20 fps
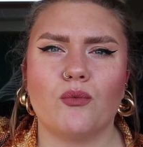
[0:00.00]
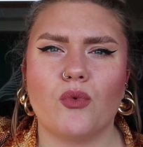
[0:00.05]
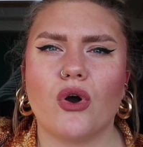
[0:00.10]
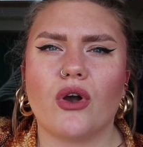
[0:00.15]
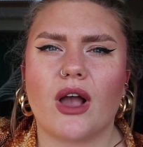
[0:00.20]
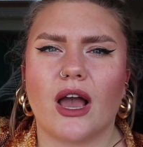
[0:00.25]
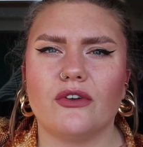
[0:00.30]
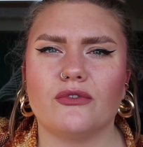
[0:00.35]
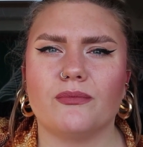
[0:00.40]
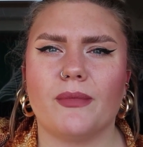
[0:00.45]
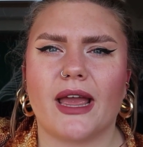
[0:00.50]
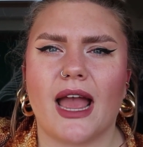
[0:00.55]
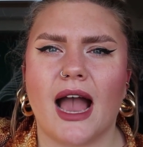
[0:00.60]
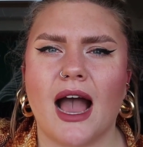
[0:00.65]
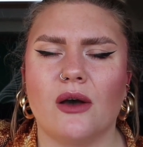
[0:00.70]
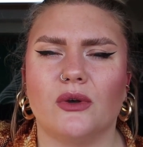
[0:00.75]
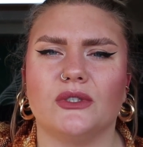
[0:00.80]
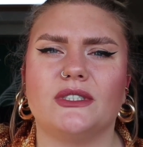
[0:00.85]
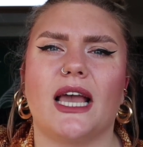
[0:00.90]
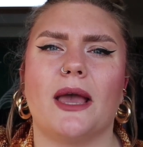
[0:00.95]
can walk out of my
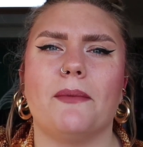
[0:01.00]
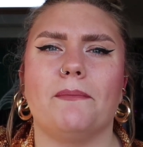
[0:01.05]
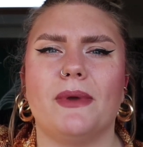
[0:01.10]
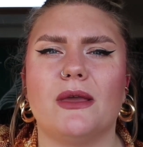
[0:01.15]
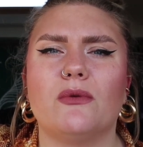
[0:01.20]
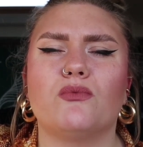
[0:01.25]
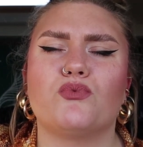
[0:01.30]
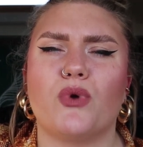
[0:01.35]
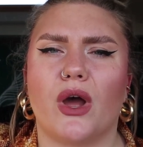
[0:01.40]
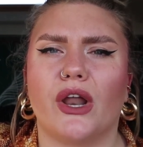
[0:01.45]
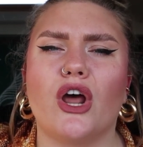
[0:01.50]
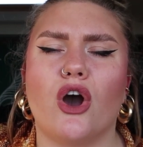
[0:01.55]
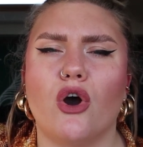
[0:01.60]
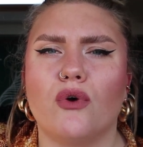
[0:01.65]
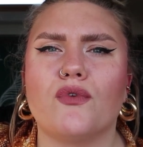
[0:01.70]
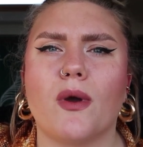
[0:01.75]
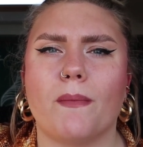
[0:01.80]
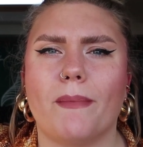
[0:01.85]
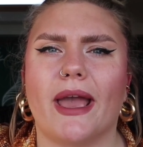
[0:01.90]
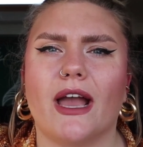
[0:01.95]
house and be run
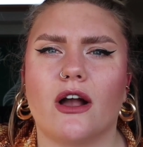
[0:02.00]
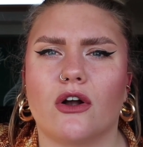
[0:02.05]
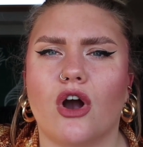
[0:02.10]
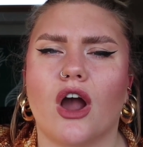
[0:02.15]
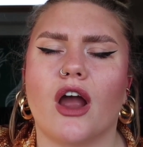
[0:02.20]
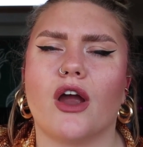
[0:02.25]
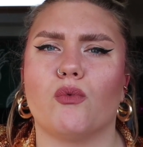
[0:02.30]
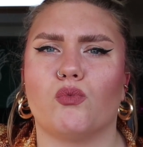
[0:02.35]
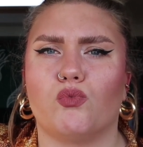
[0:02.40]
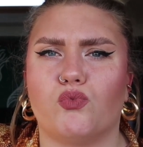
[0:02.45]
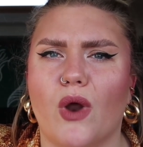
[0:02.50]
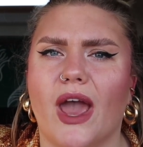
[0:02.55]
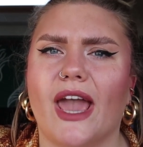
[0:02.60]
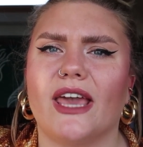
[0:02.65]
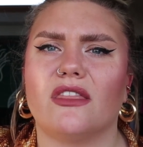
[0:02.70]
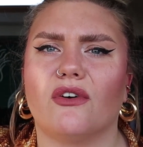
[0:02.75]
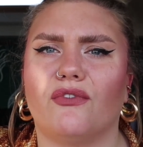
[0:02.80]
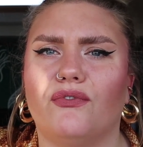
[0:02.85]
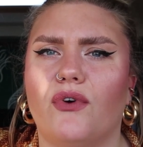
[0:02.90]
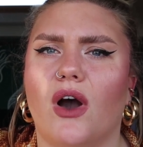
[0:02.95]
over by a car
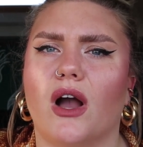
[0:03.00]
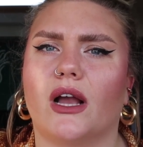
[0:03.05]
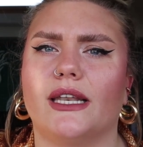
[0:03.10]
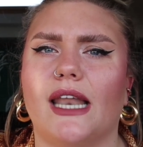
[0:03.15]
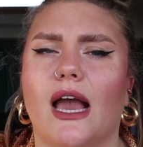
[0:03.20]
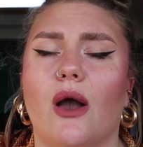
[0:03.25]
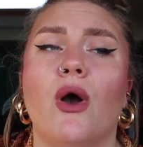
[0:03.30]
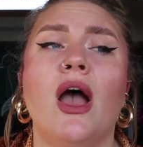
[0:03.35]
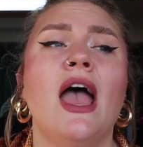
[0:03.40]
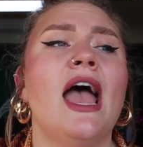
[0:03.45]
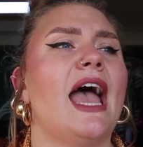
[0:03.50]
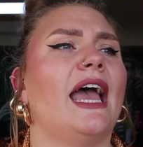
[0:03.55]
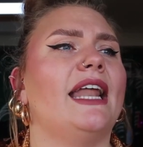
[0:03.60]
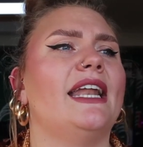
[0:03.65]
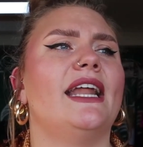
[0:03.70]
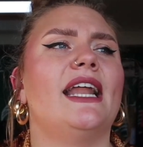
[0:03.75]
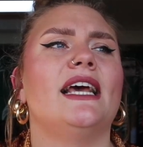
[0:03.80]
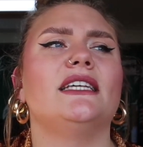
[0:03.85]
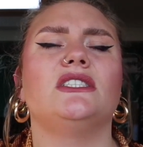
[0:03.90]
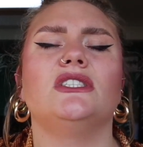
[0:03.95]
right the fuck now, and
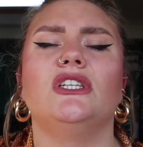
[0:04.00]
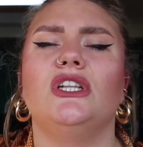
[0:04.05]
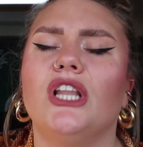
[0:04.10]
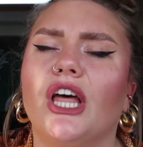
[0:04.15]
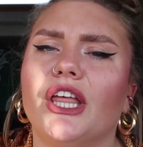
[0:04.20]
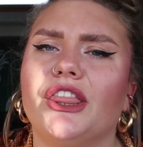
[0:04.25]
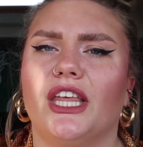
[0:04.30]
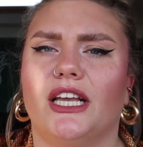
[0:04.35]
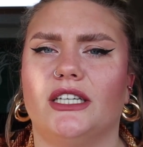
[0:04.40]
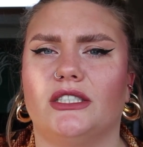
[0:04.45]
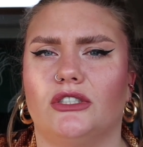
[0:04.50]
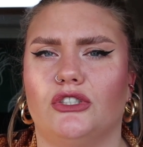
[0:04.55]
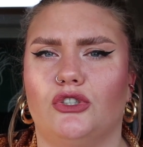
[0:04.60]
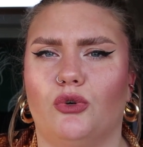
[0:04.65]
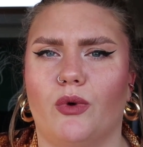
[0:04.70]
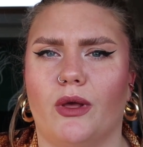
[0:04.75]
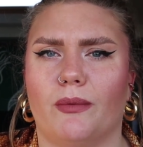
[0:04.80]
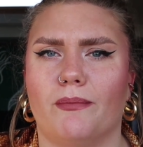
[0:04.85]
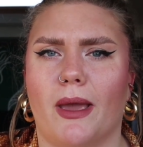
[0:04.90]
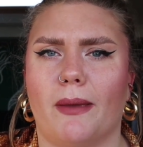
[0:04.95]
that has nothing to
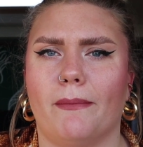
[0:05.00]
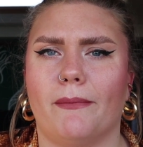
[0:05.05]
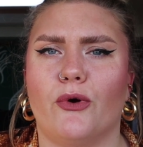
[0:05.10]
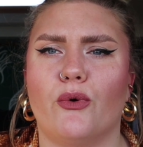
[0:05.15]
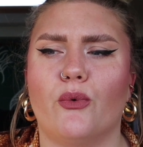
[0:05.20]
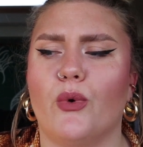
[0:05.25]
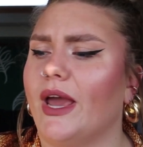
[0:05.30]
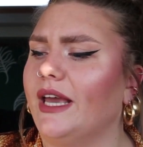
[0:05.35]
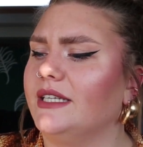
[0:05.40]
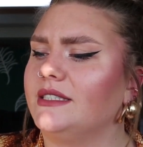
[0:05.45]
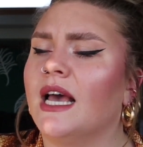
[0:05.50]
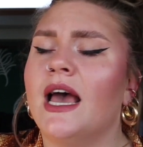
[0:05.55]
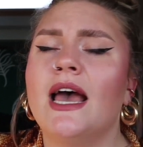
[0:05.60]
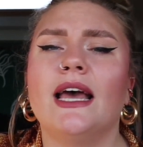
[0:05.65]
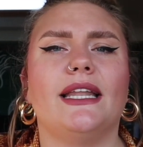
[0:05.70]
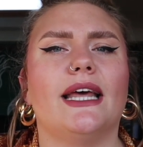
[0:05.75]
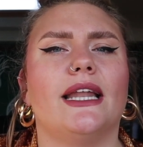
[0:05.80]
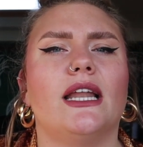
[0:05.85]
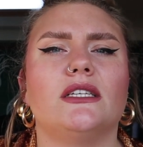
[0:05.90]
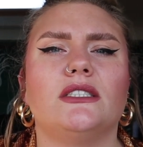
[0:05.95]
do with my weight,
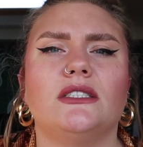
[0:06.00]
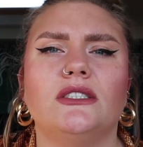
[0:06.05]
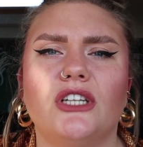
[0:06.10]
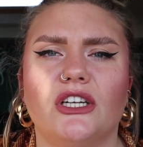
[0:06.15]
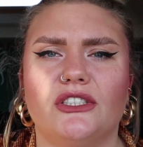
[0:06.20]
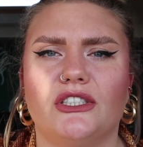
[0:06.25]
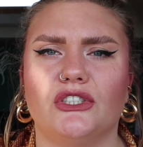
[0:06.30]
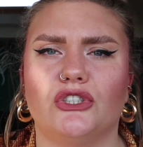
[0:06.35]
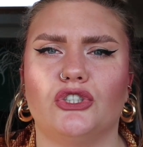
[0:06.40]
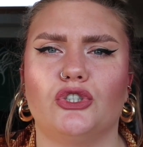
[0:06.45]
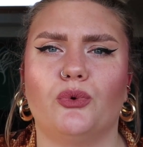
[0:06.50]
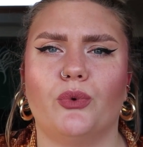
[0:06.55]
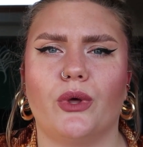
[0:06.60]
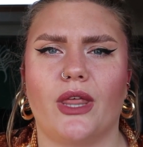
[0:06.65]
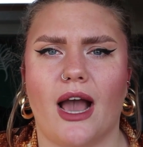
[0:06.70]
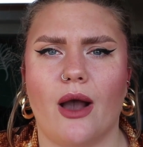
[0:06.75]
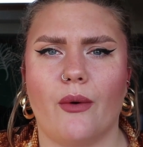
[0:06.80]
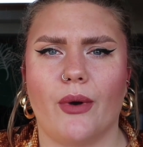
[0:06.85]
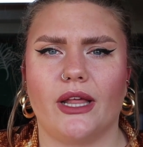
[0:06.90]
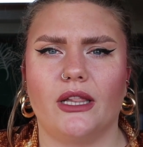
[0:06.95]
that has nothing to do
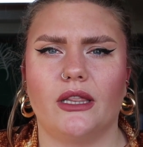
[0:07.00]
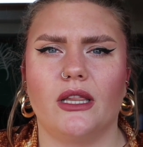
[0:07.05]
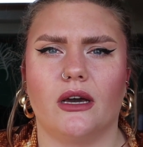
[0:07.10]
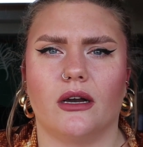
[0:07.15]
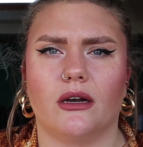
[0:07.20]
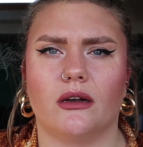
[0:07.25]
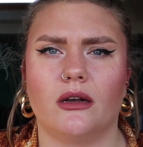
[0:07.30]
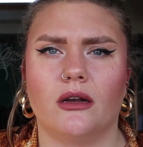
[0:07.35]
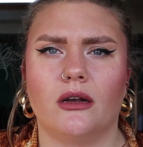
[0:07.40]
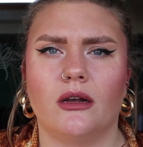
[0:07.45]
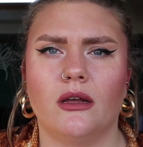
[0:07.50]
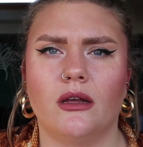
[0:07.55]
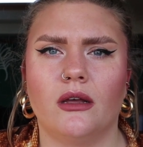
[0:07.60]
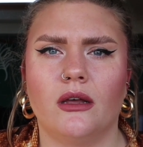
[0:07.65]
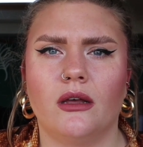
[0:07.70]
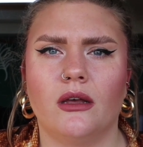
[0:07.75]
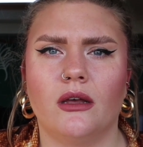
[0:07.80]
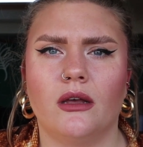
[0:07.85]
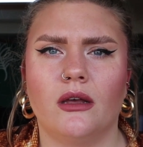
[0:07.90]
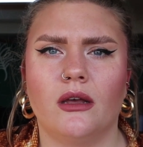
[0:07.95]
with how I look.
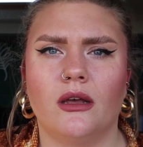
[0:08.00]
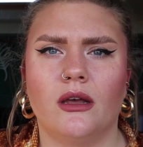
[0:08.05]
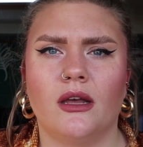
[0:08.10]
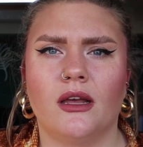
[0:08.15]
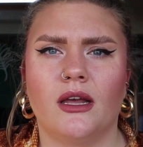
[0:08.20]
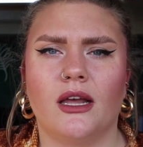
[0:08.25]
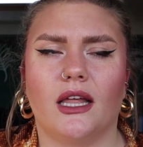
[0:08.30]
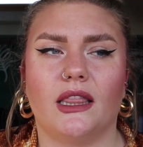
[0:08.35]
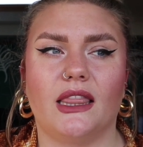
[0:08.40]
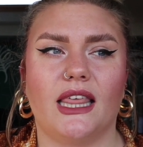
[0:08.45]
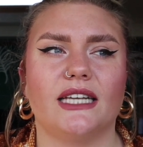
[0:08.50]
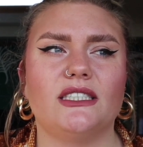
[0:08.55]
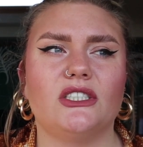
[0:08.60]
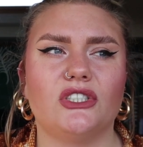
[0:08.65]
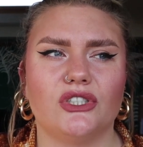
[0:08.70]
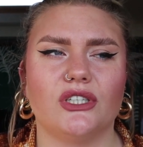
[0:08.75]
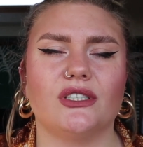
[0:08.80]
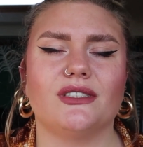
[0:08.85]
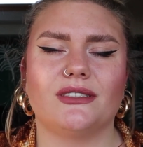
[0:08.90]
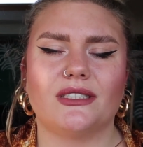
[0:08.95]

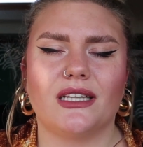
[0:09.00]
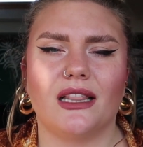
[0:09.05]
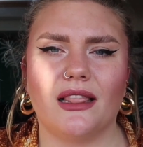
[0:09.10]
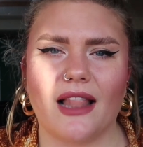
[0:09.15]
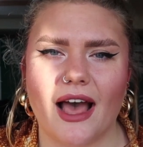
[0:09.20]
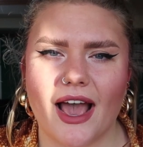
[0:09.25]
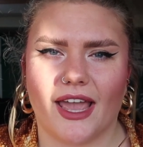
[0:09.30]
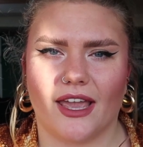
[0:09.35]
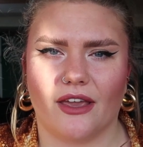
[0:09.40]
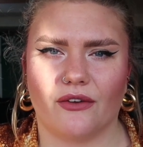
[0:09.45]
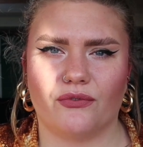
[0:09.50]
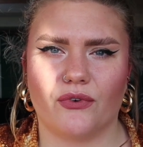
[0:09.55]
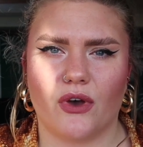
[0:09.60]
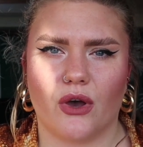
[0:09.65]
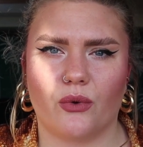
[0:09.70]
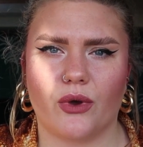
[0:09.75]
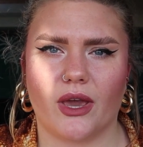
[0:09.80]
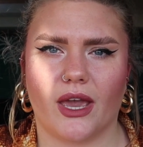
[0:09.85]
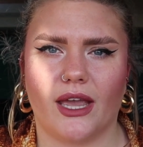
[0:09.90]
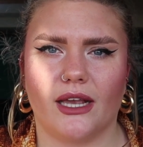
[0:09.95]
That's just life,
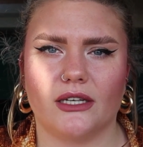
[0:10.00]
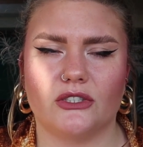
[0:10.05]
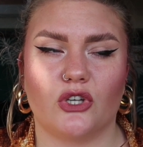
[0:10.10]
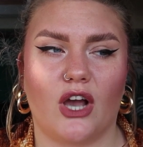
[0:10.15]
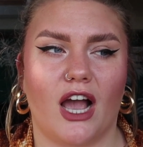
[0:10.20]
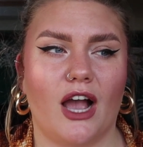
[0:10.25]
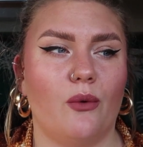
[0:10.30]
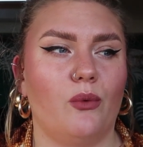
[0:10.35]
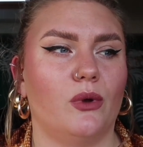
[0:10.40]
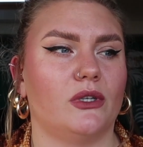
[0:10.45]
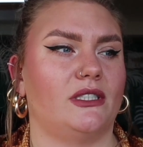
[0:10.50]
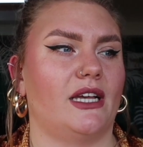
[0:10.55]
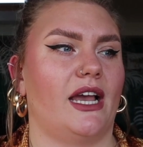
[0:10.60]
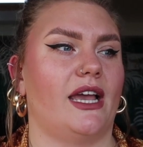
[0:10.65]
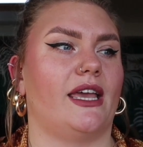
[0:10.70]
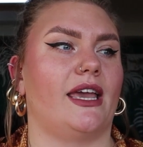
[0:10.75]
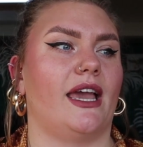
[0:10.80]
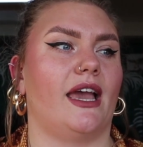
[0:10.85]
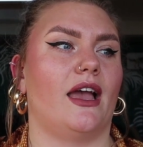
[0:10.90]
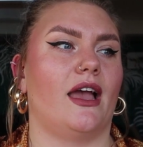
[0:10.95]
okay? So I was
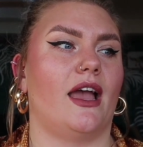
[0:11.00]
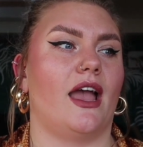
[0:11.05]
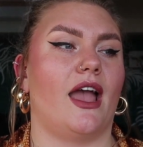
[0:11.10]
like,